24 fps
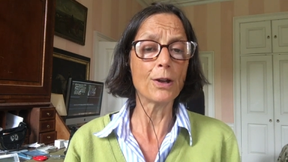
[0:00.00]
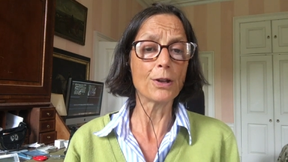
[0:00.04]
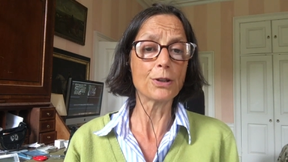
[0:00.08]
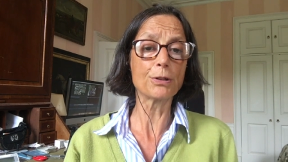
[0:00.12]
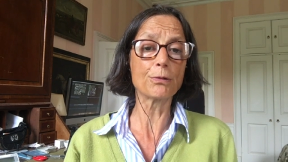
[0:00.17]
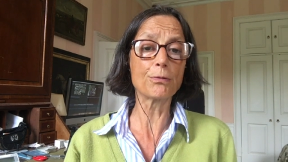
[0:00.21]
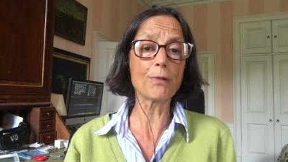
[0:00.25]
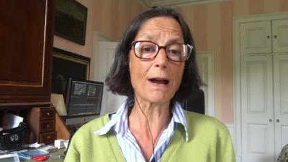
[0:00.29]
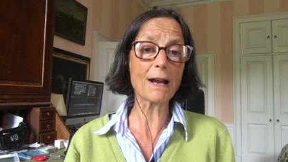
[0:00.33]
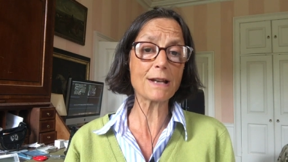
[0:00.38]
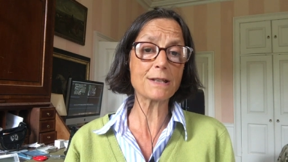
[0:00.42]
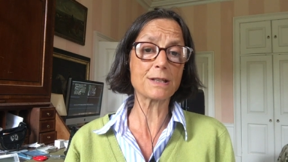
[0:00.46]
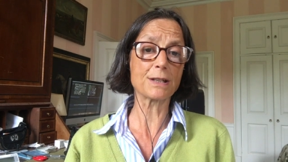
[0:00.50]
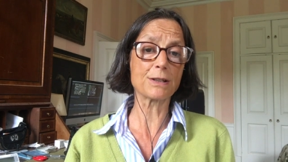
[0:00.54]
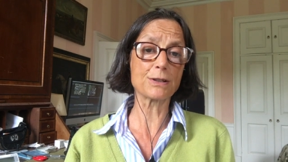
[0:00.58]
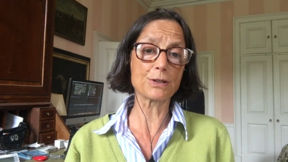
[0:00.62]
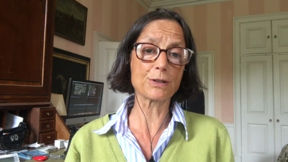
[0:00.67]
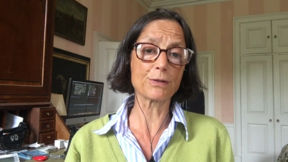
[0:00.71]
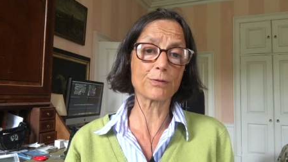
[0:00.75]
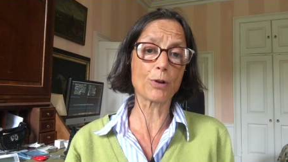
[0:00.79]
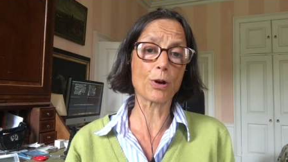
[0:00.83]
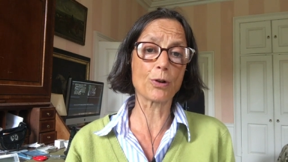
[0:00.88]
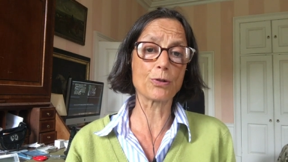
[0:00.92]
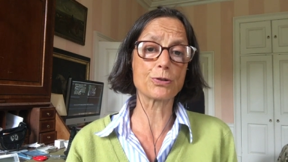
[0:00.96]
The writings
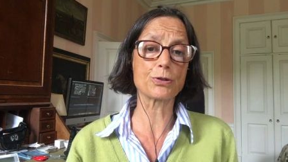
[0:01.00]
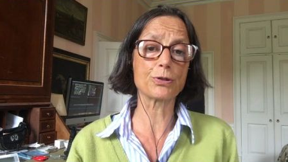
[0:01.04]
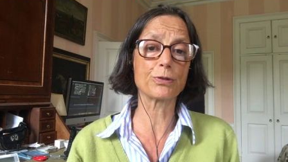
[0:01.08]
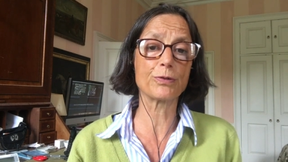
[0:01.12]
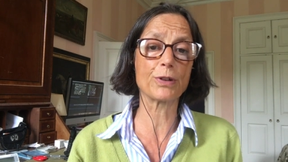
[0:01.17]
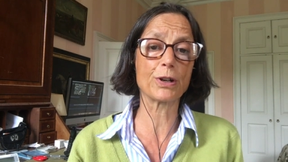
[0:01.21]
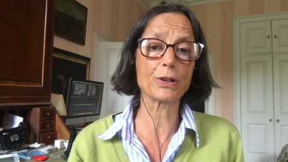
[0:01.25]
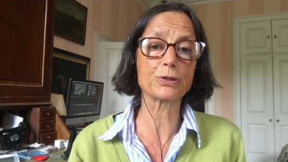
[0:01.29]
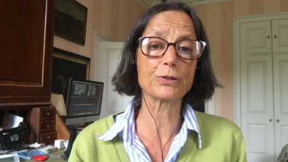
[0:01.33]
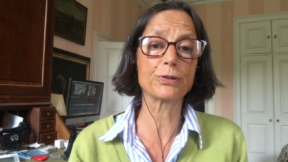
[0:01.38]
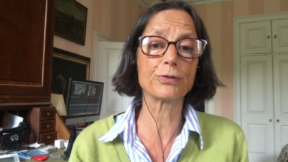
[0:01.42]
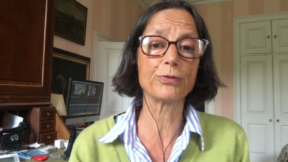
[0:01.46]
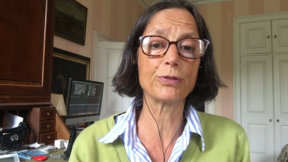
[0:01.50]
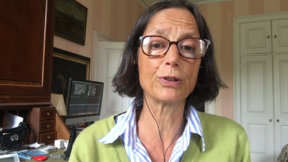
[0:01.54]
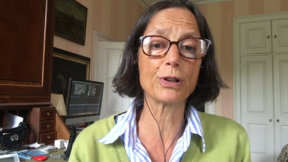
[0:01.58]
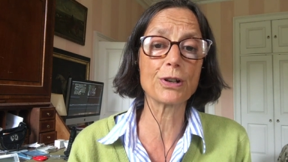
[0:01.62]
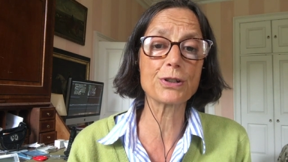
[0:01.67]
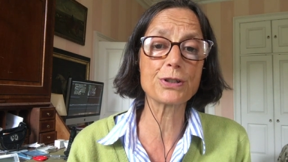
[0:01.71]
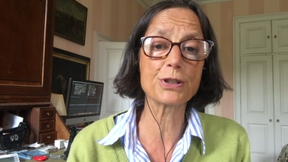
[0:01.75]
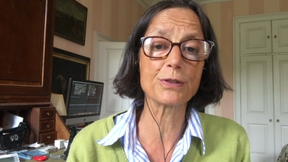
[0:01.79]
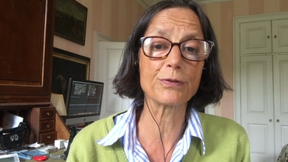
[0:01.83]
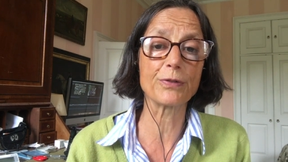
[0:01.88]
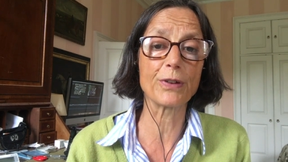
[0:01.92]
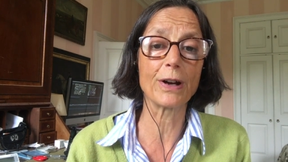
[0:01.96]
of controversial
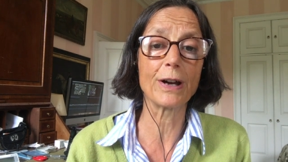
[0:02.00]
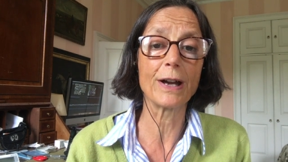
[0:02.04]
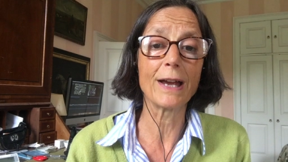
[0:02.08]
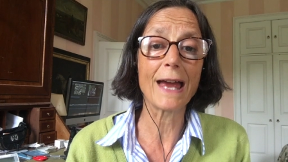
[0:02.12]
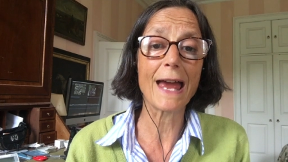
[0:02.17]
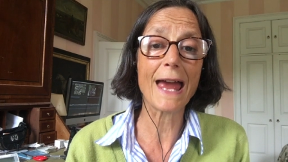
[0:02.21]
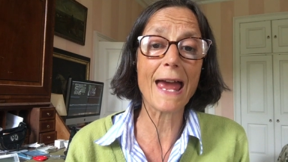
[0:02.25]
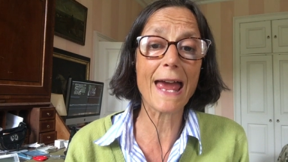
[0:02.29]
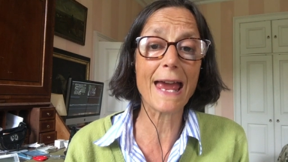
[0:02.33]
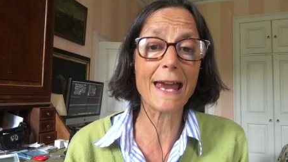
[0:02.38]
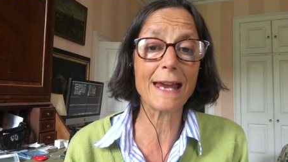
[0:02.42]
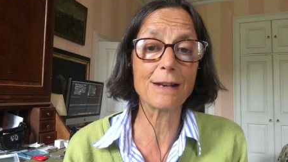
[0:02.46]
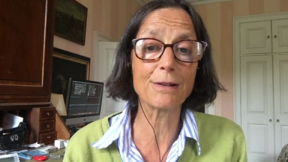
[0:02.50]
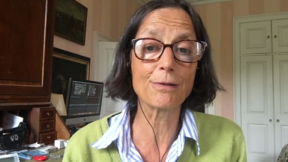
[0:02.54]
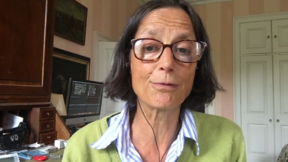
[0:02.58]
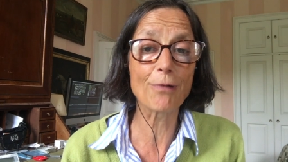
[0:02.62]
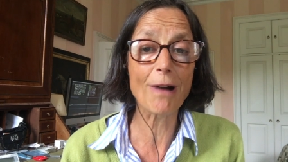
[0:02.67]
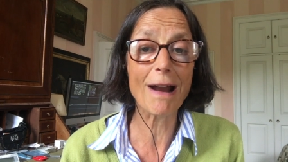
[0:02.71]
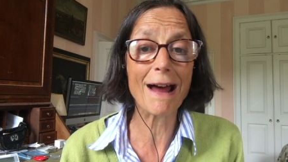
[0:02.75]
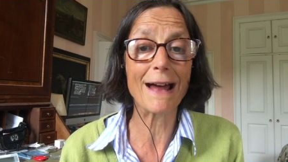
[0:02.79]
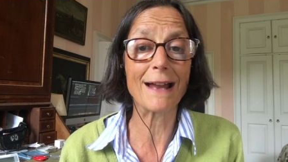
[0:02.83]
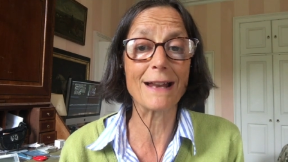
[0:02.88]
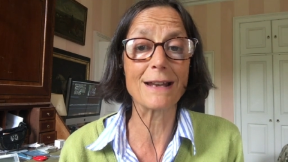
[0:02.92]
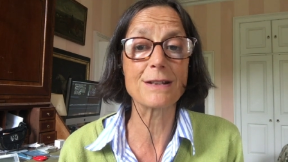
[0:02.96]
philosopher Ayn
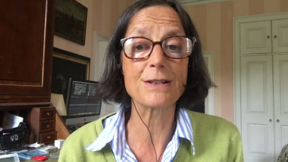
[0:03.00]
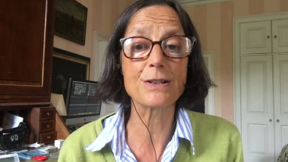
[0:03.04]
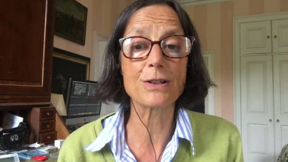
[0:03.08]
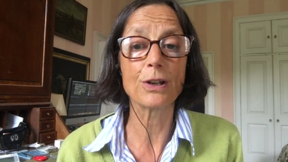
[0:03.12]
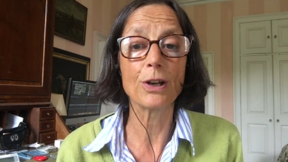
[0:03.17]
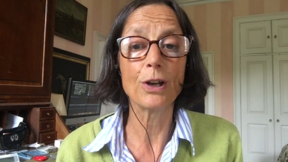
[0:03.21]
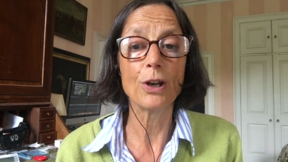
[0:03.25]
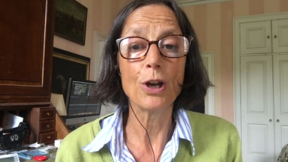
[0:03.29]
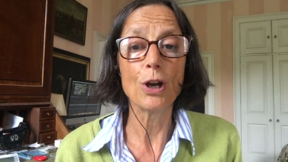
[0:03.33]
Rand